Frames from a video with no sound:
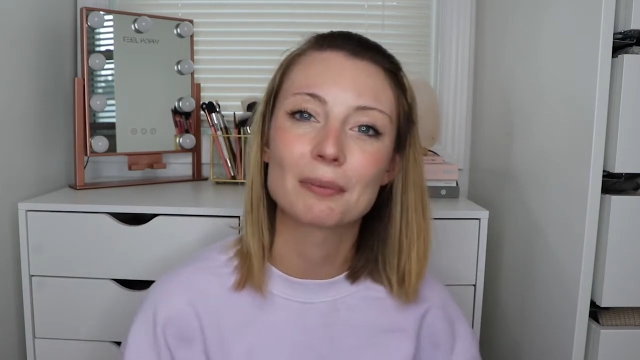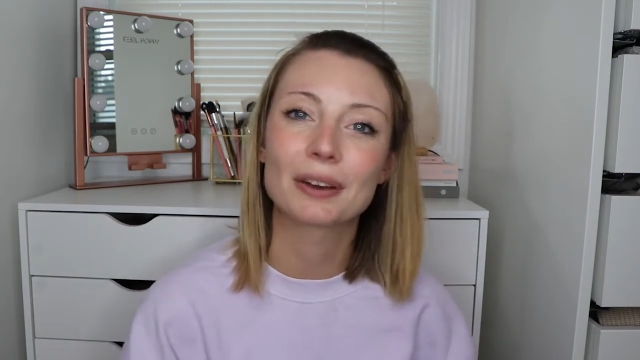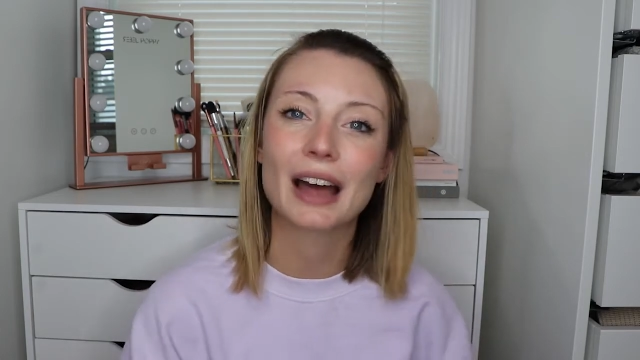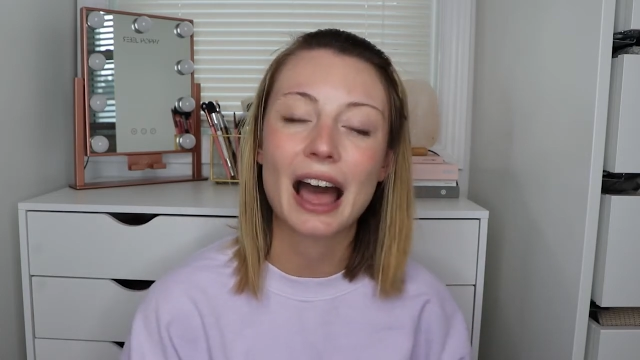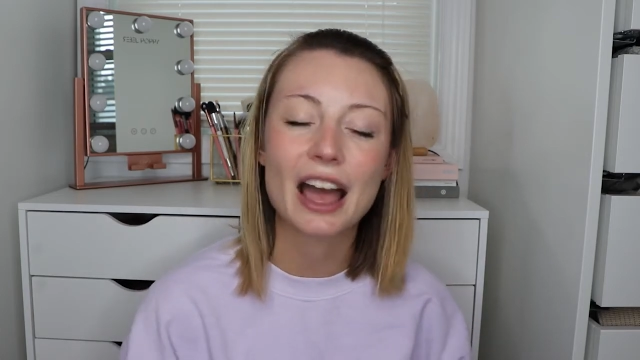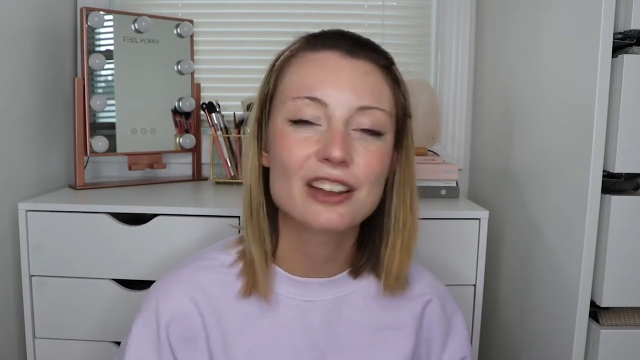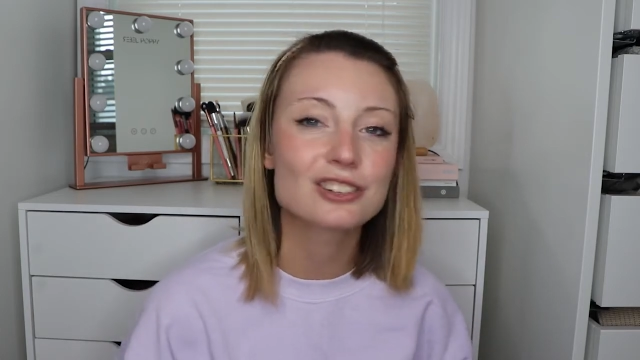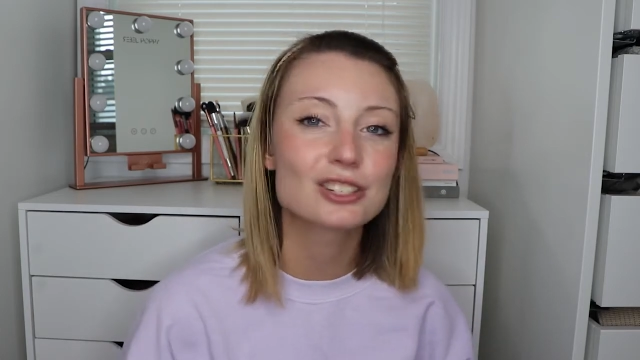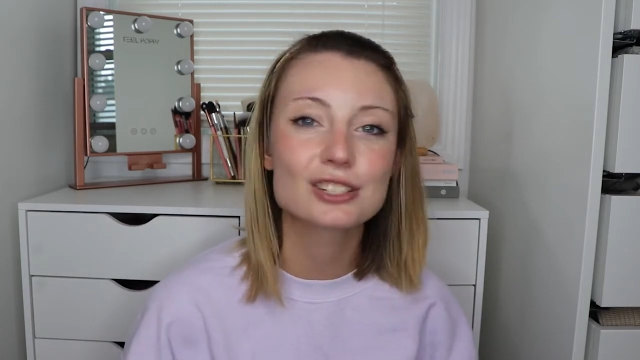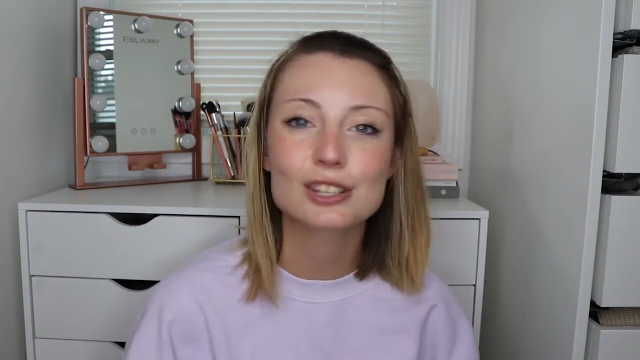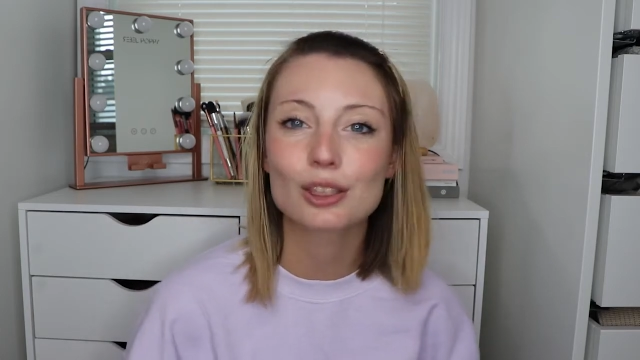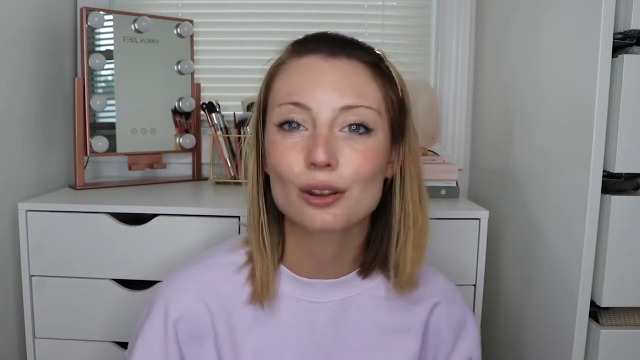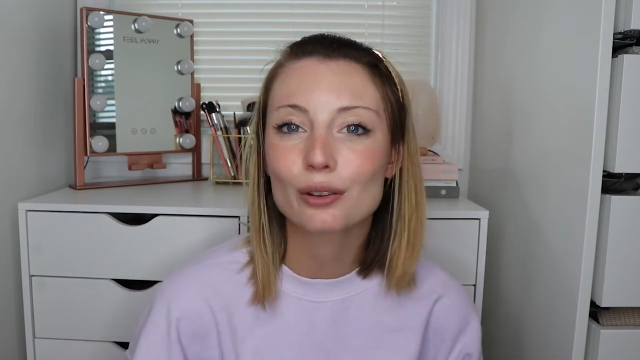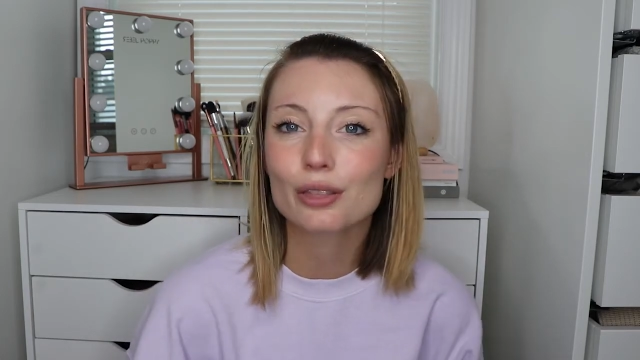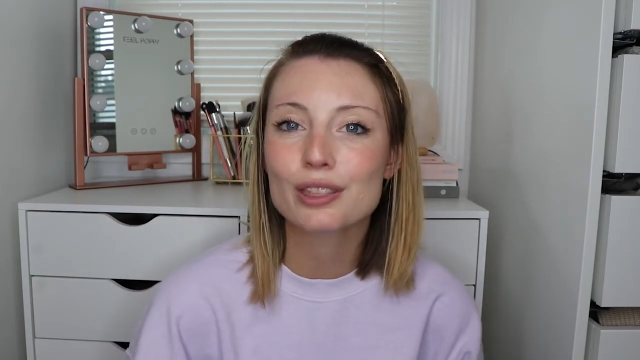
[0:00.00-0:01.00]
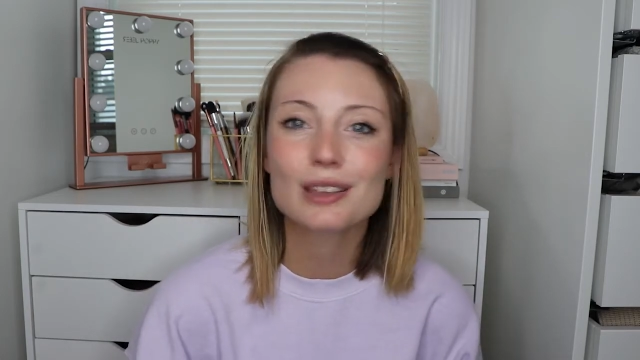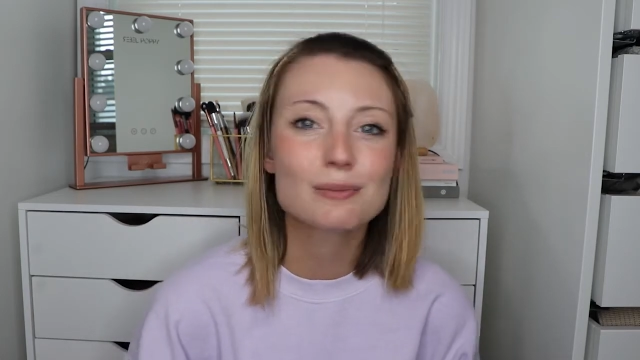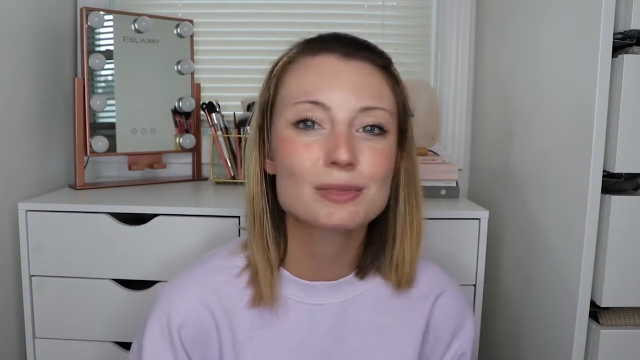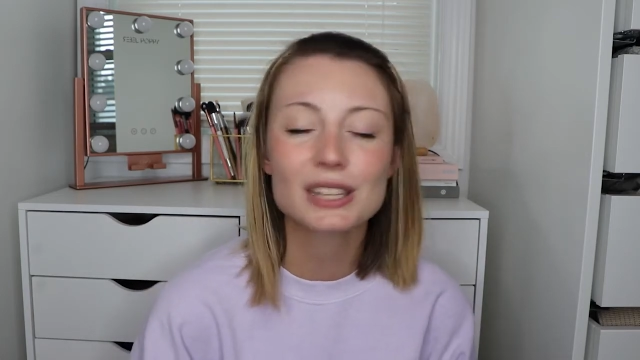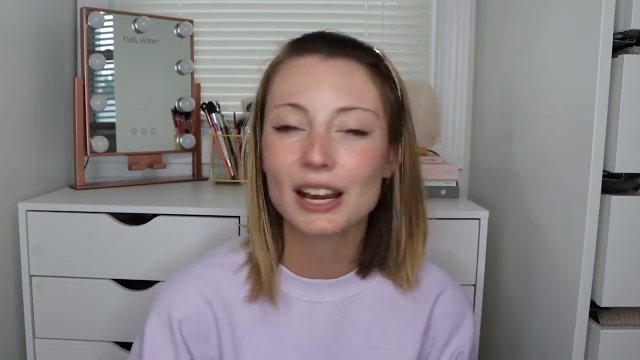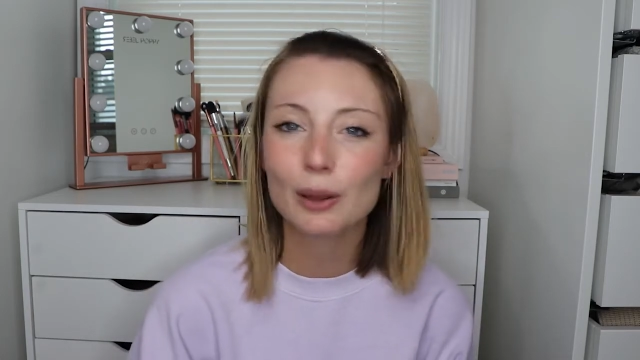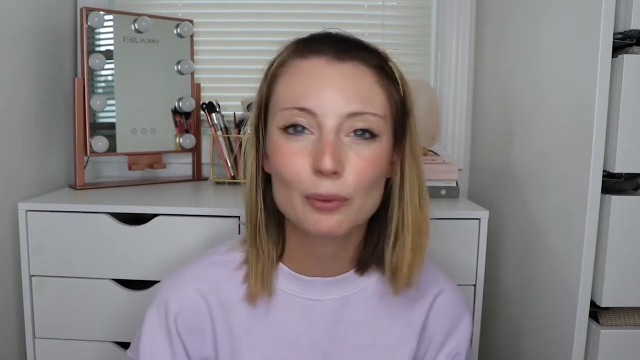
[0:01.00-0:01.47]
but I just, there are
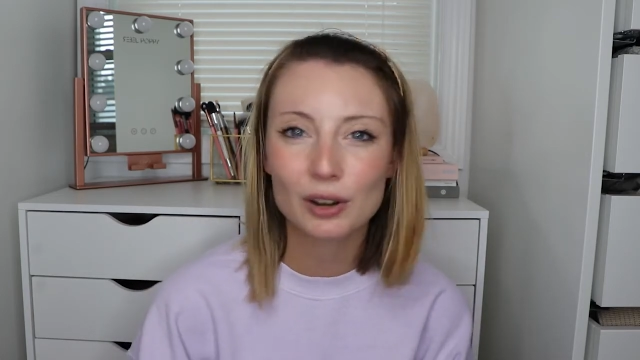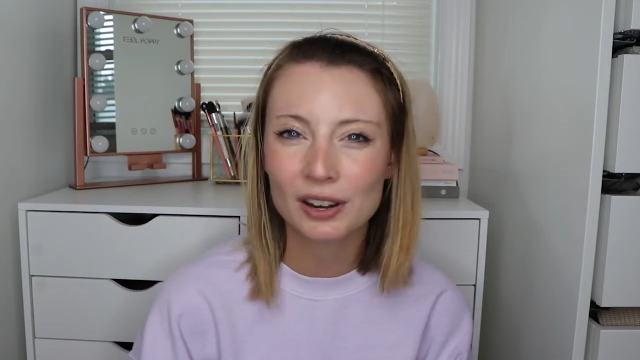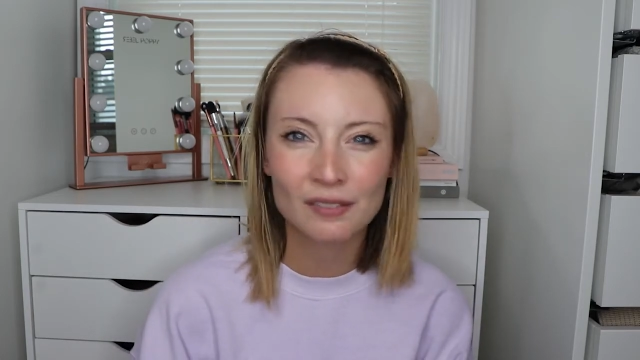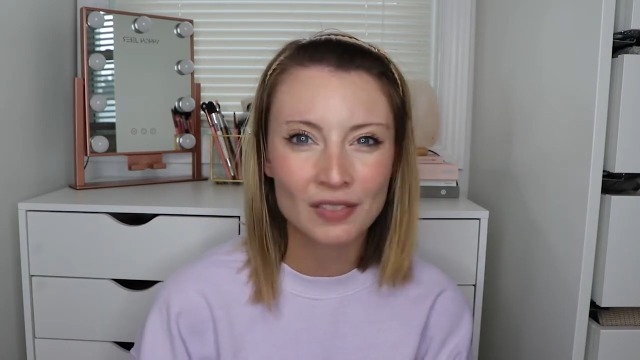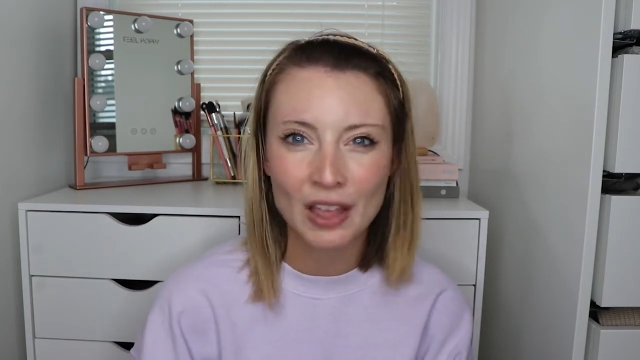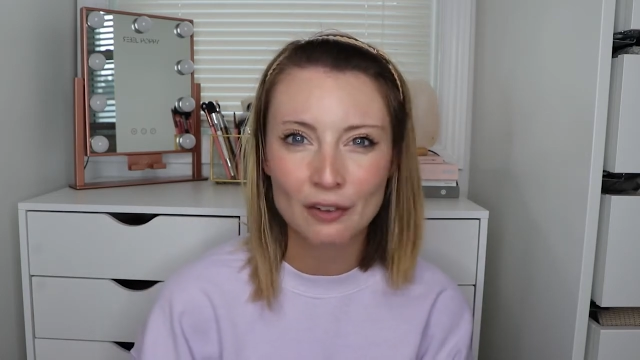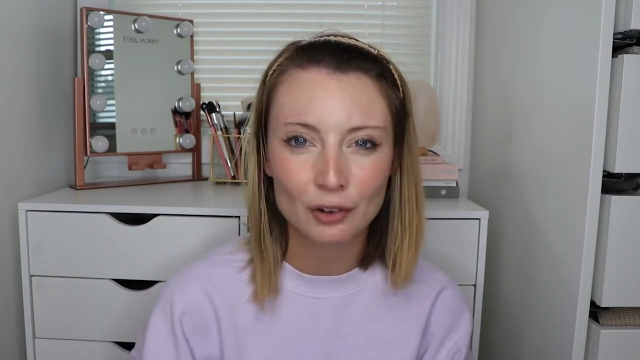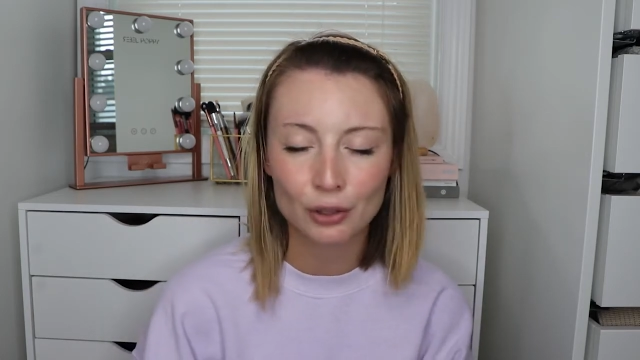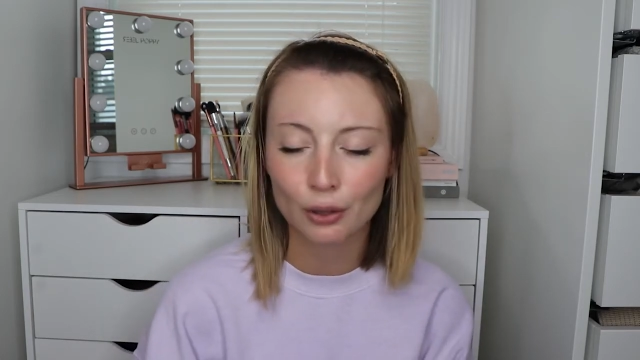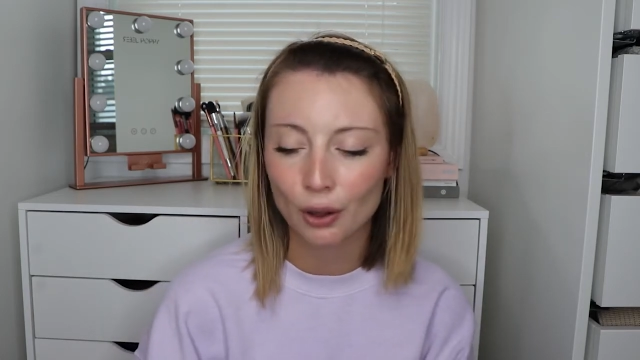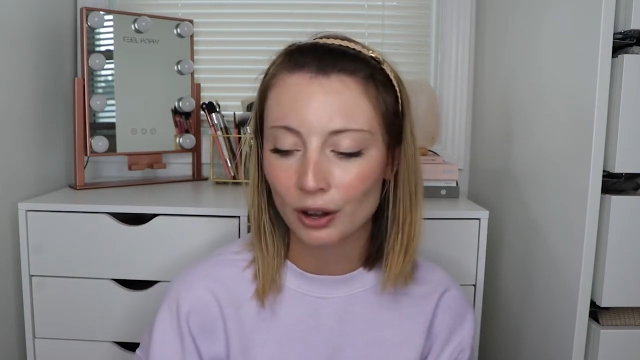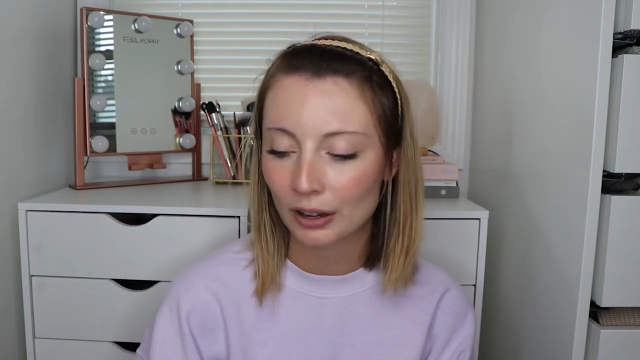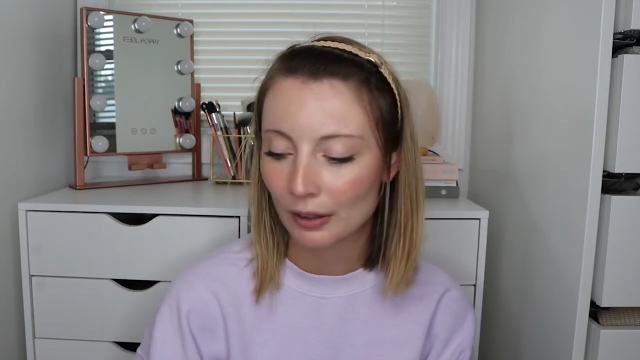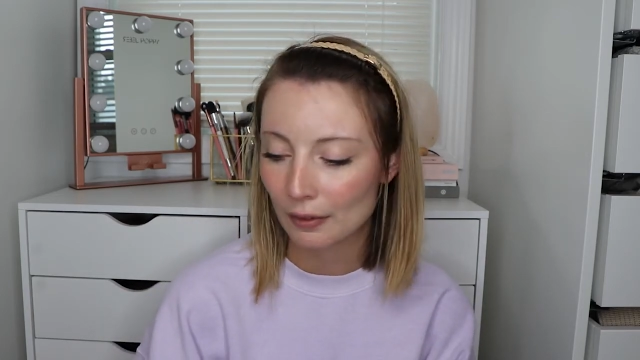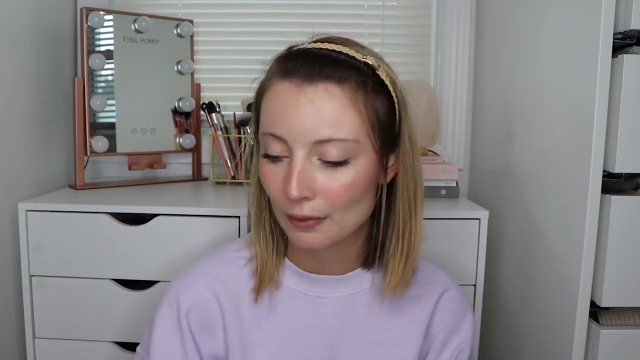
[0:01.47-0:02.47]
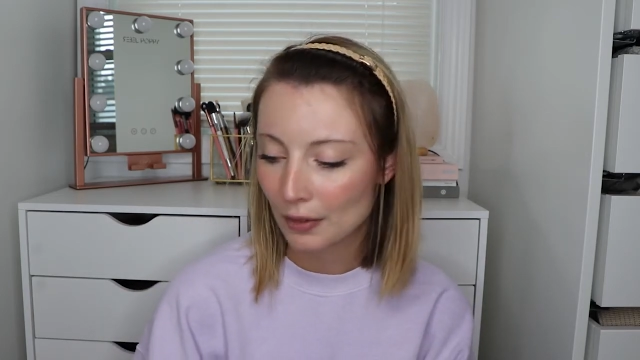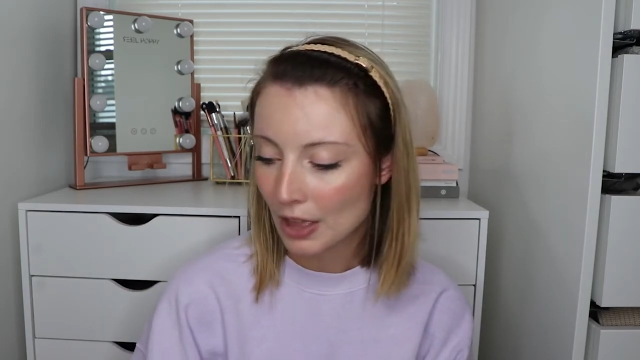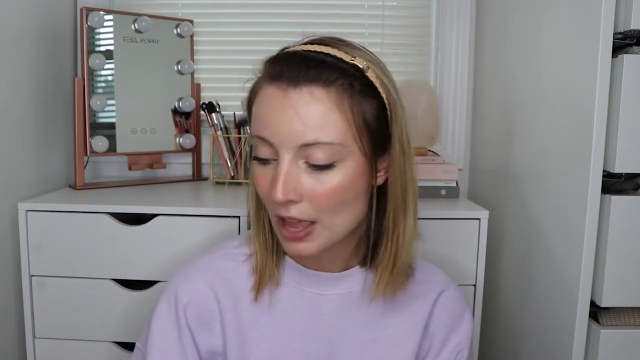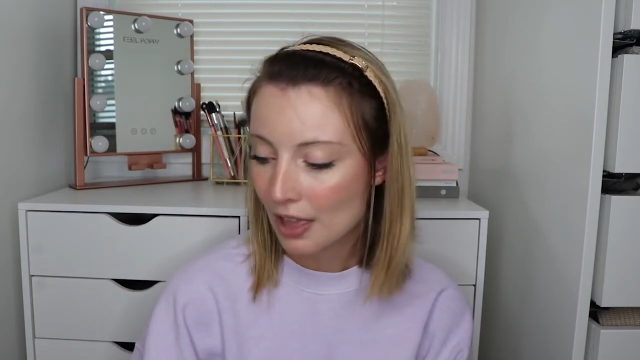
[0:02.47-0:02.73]
themes that I wouldn't have never thought of